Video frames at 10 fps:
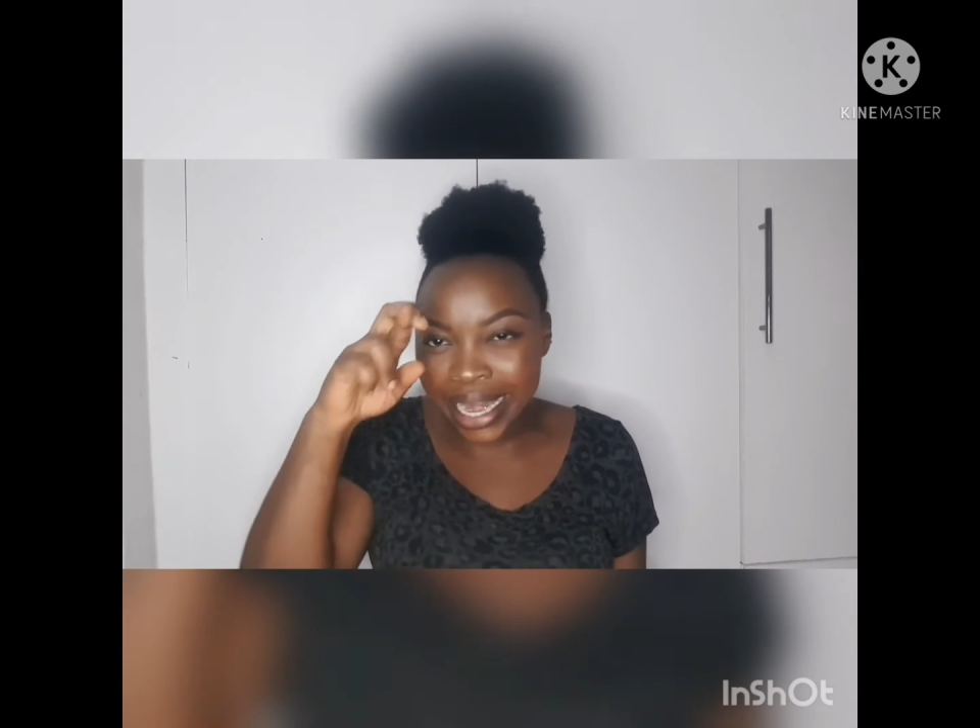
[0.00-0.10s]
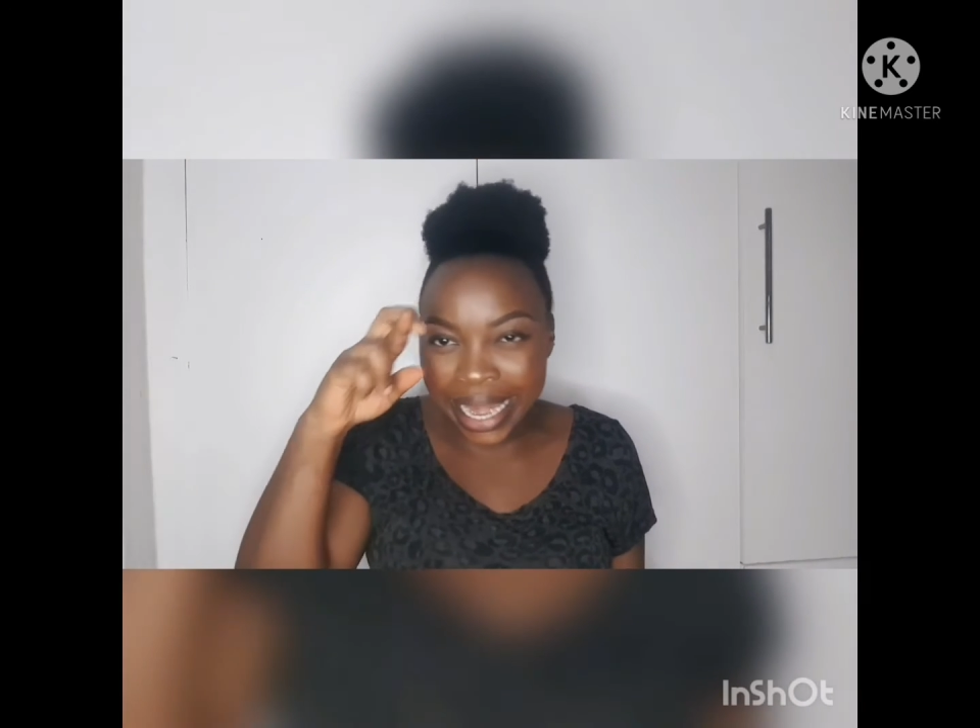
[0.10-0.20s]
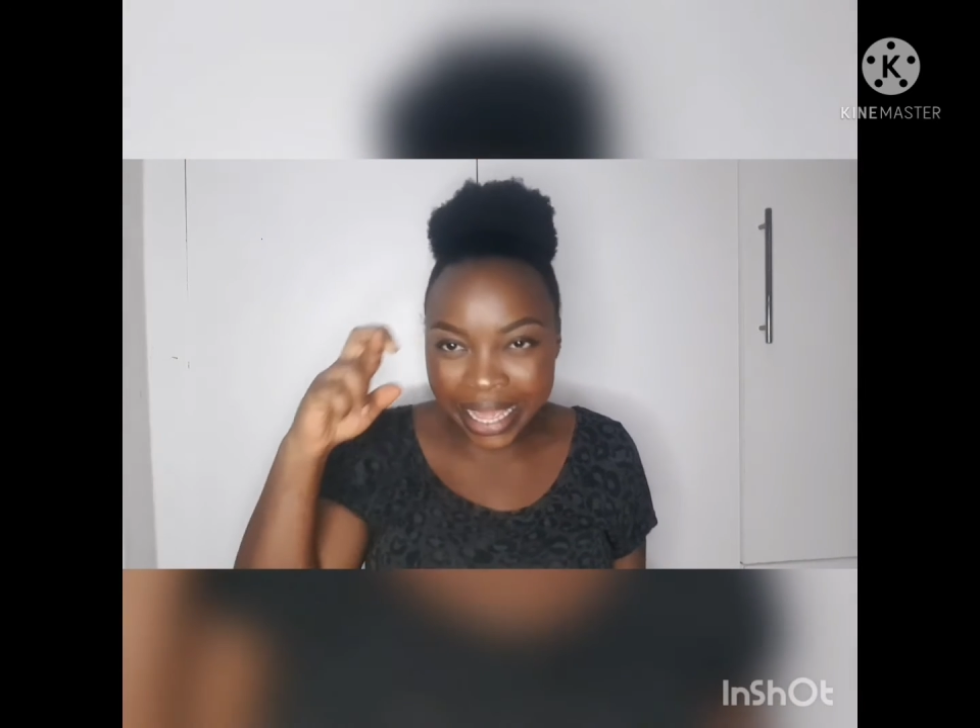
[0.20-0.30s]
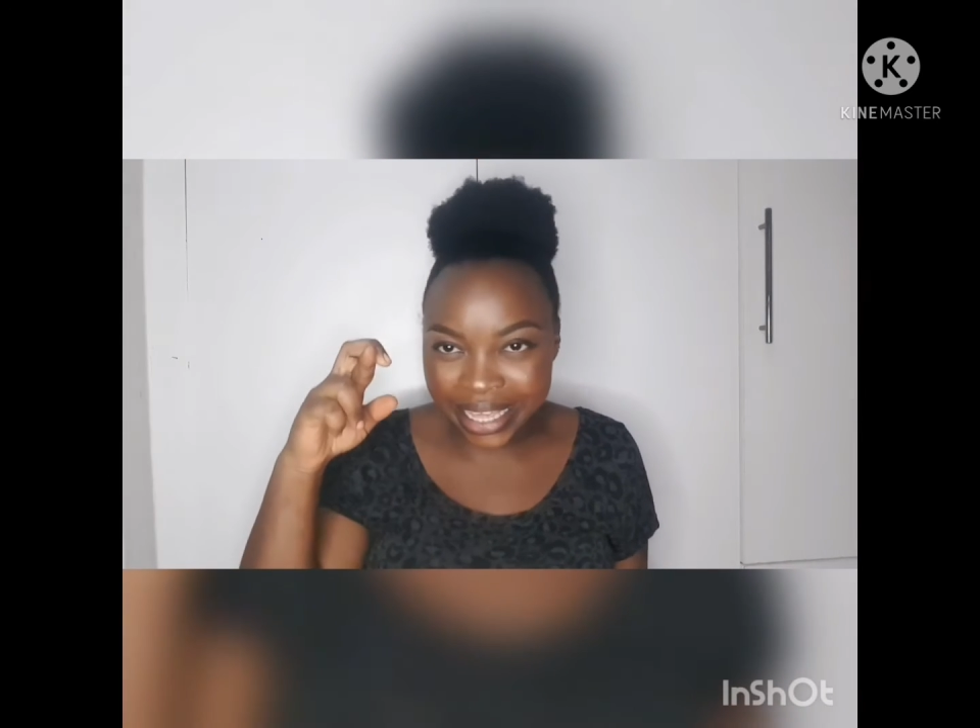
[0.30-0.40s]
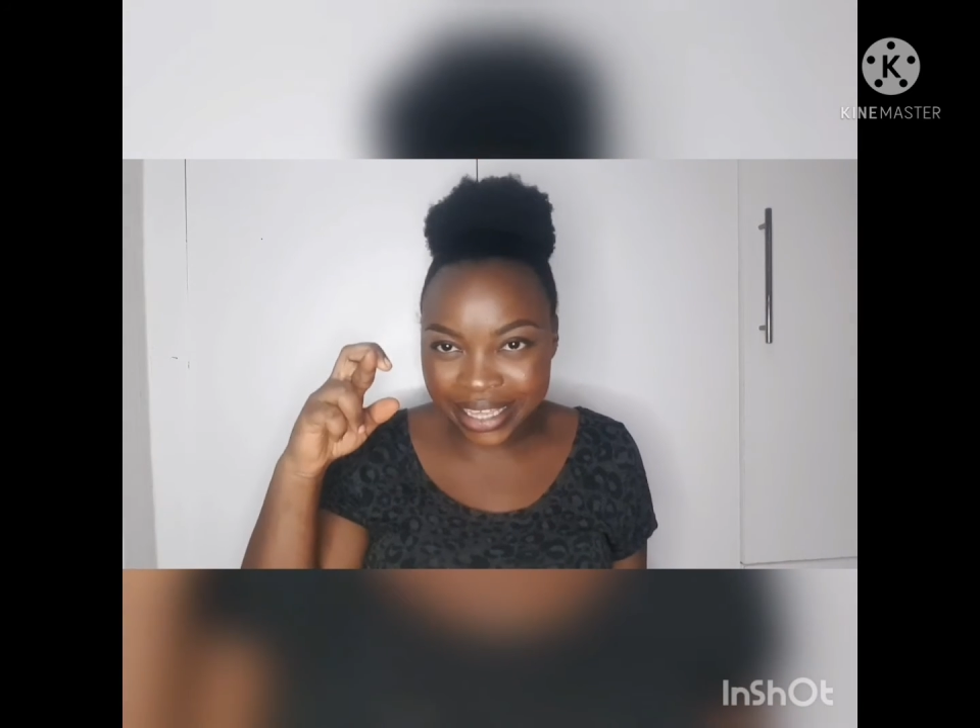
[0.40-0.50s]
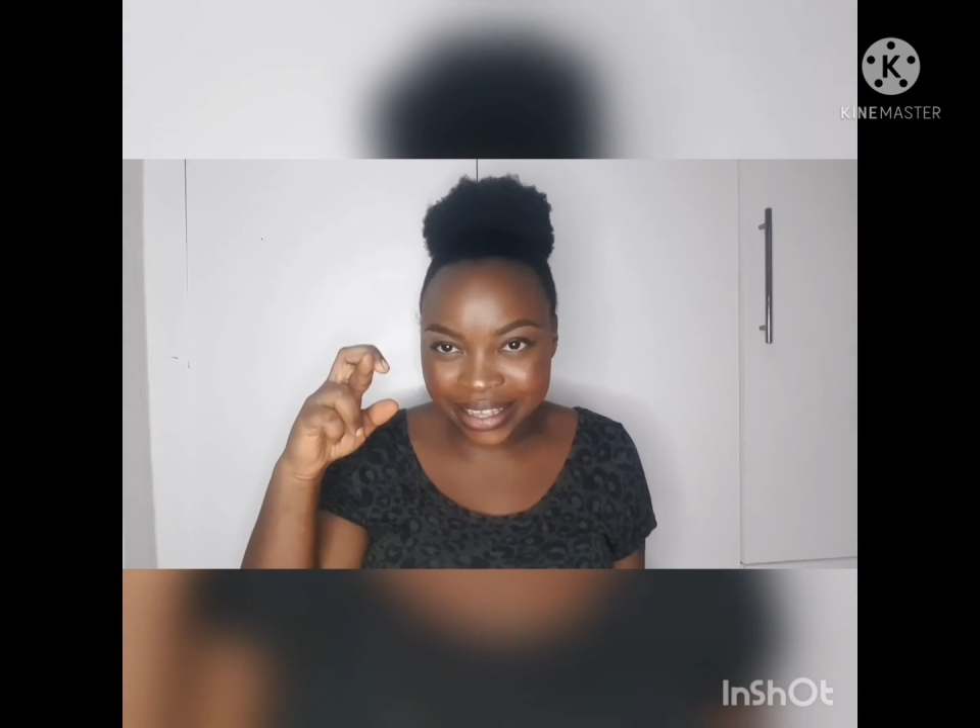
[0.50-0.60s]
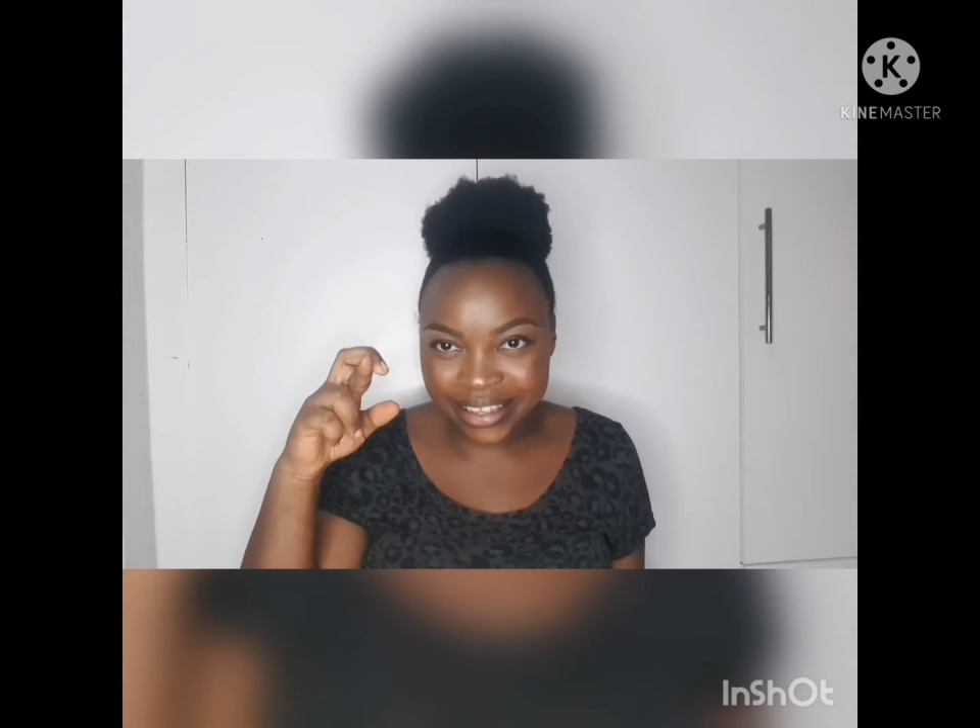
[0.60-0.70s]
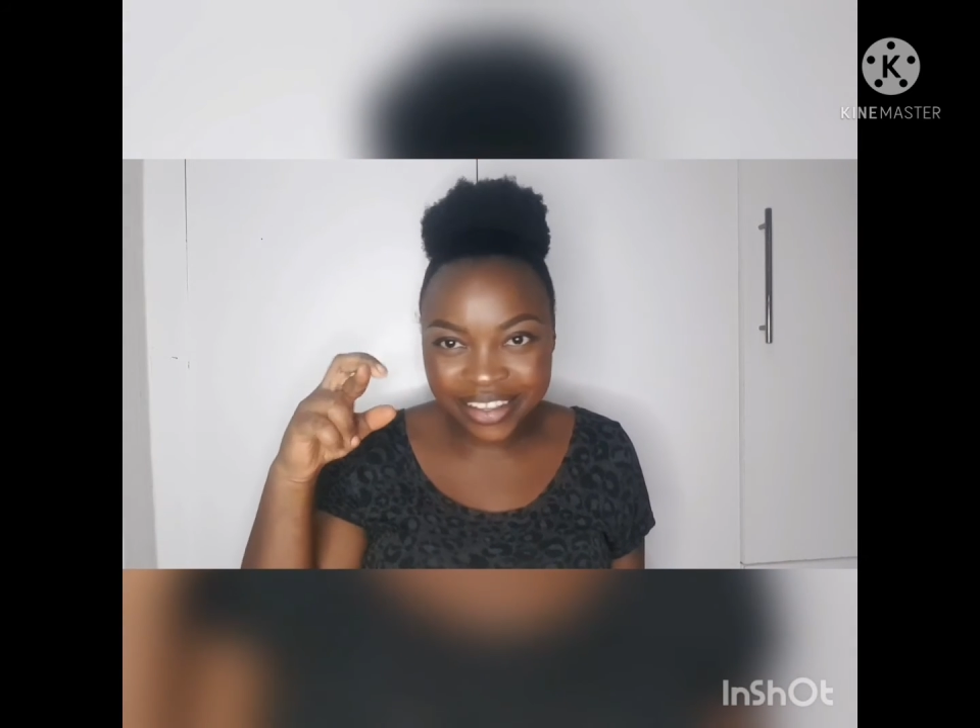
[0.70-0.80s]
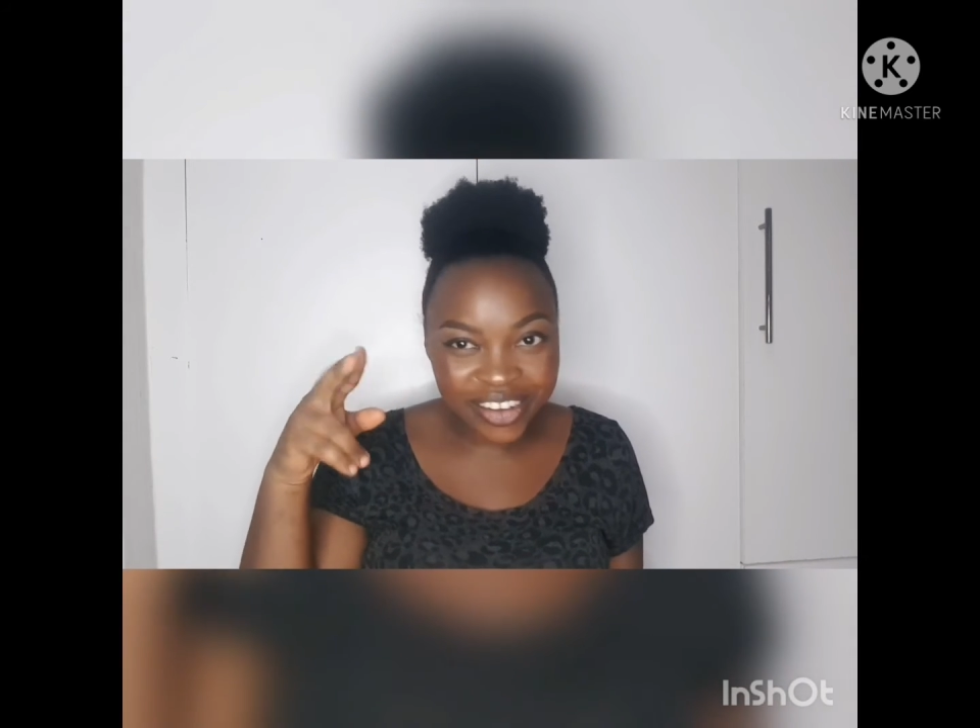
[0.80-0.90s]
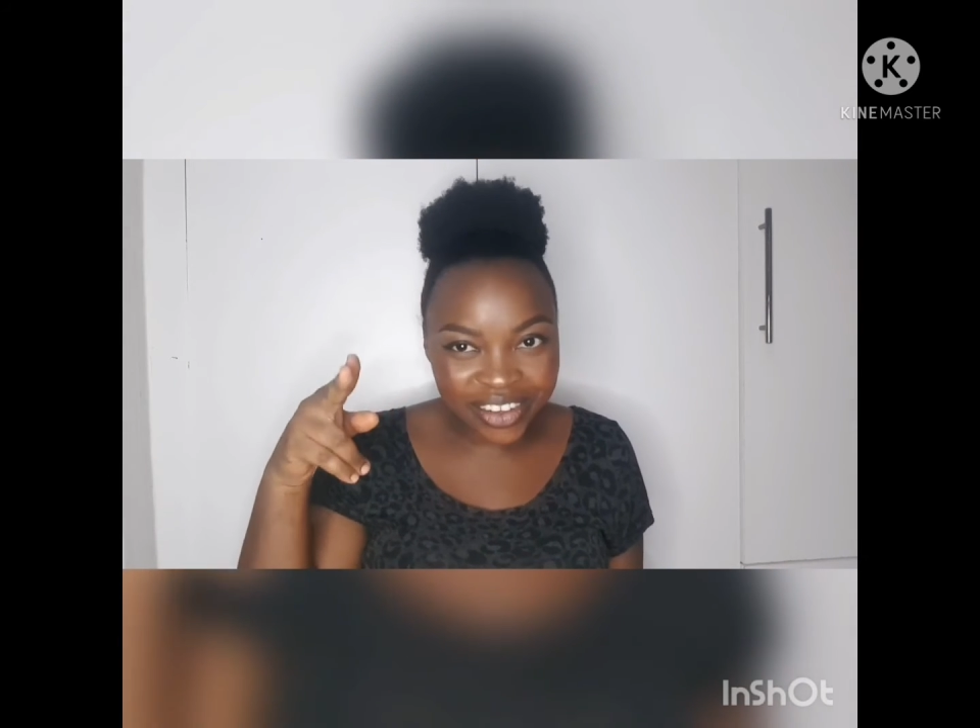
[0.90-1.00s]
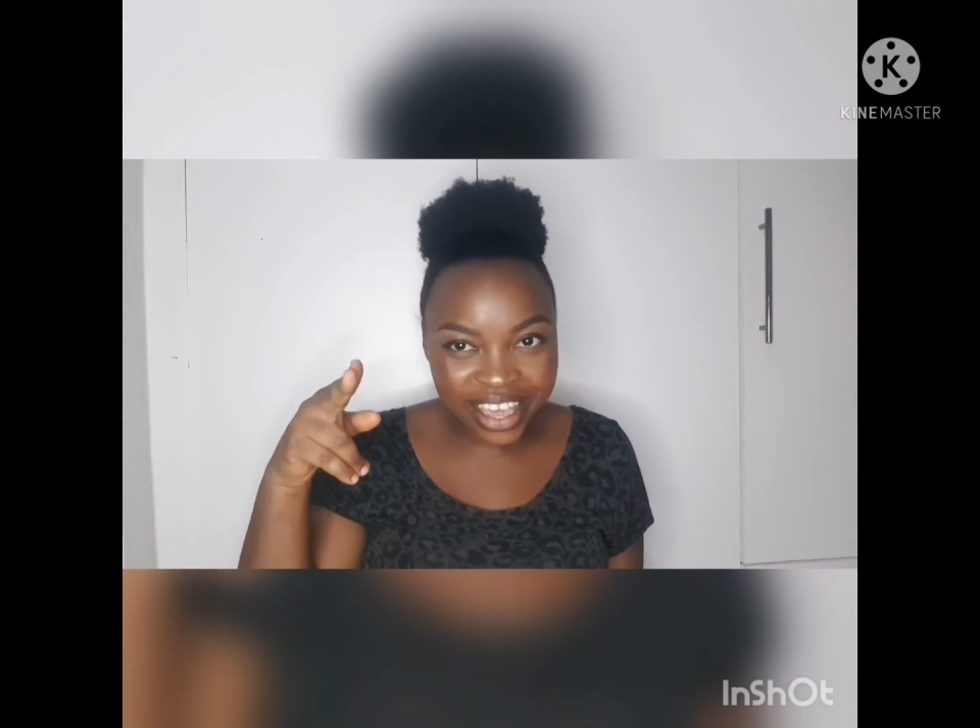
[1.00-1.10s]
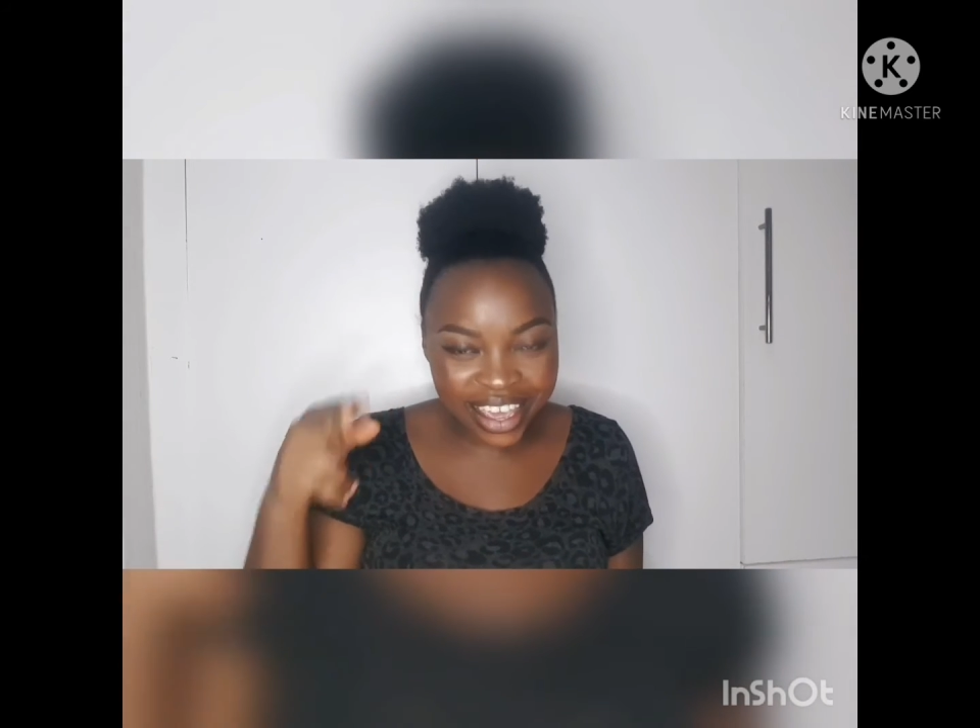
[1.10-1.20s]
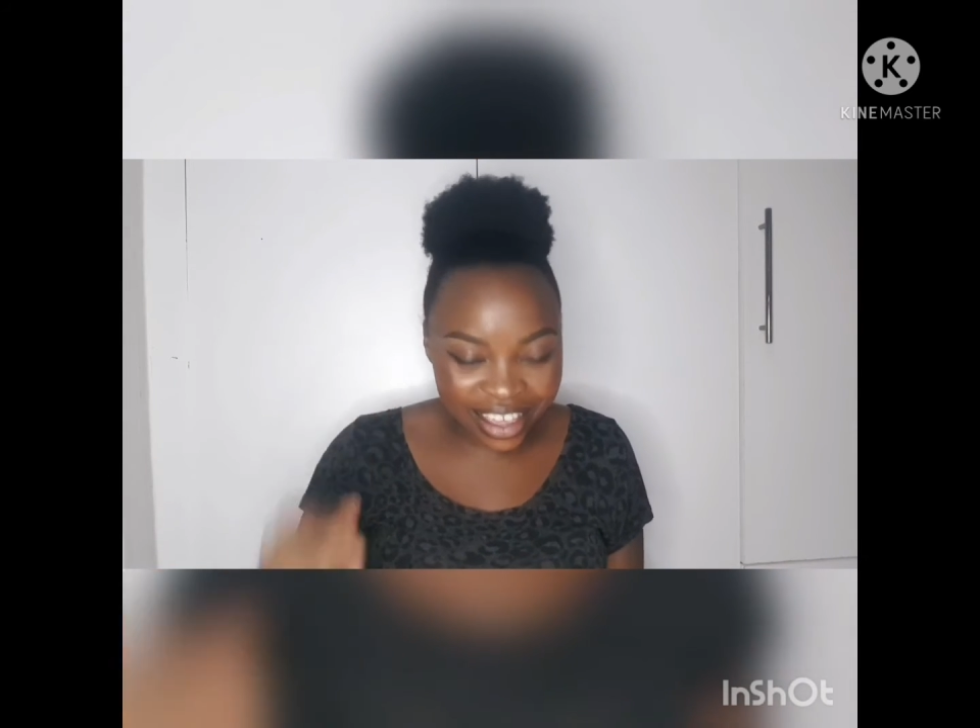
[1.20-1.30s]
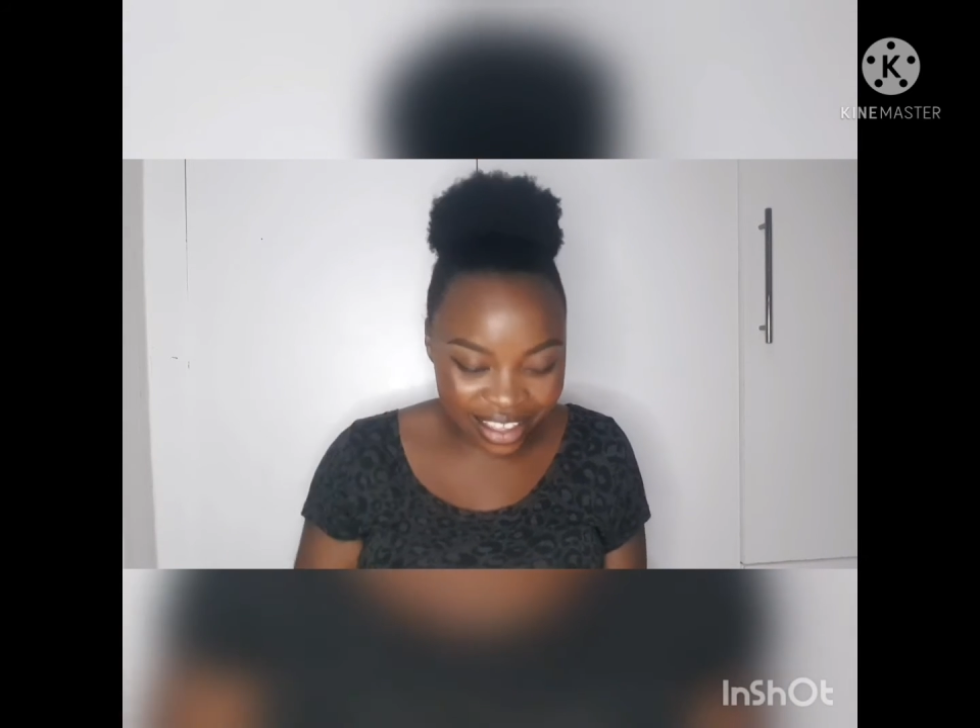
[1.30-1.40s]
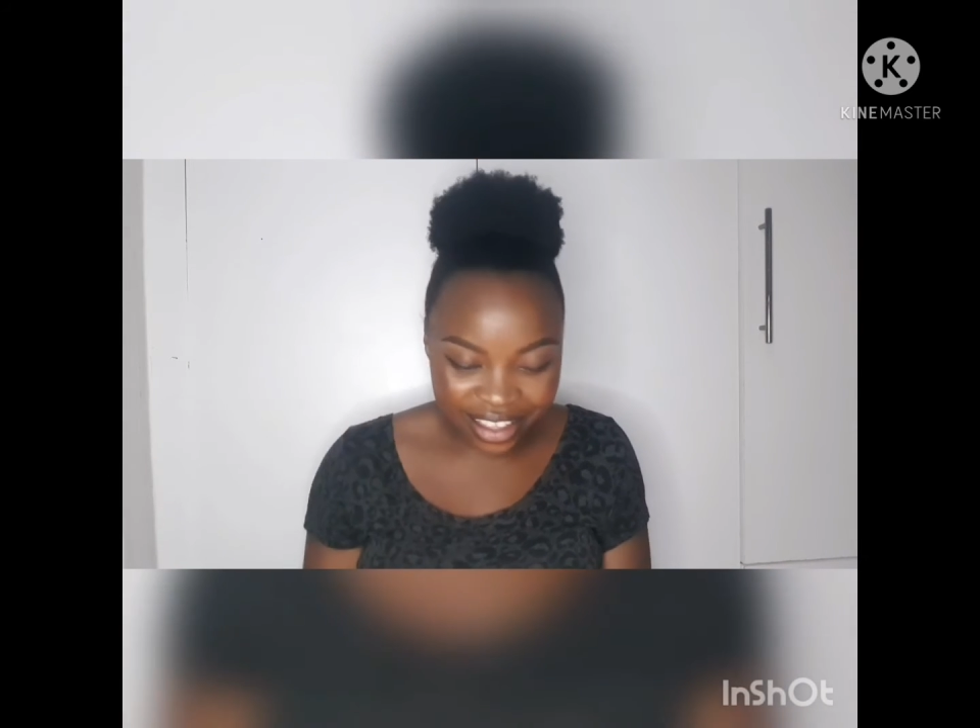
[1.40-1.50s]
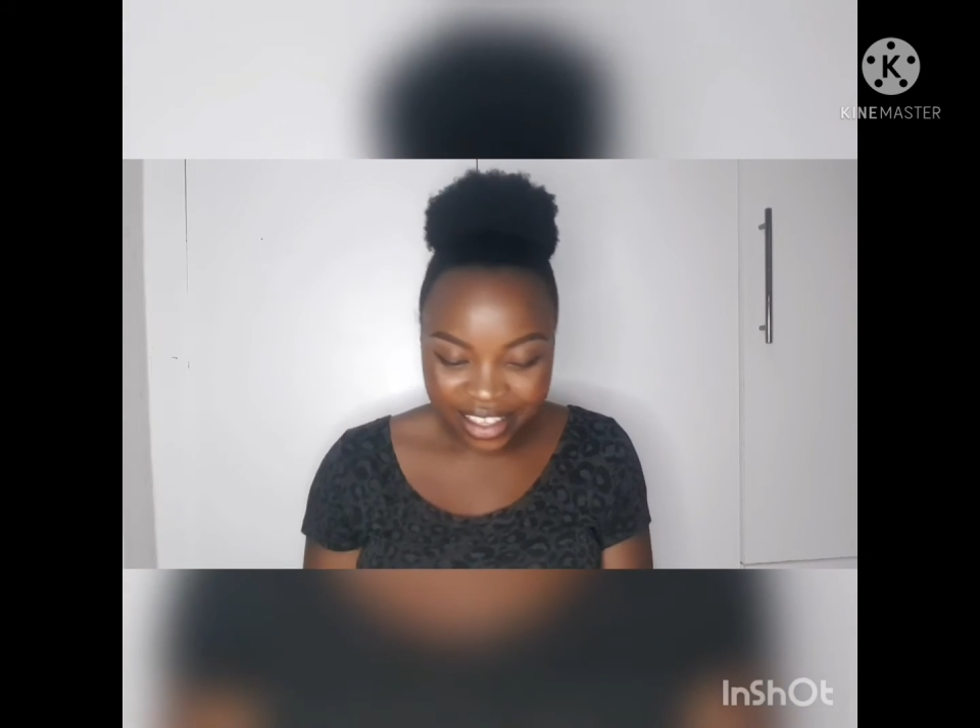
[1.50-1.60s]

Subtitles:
link, okay?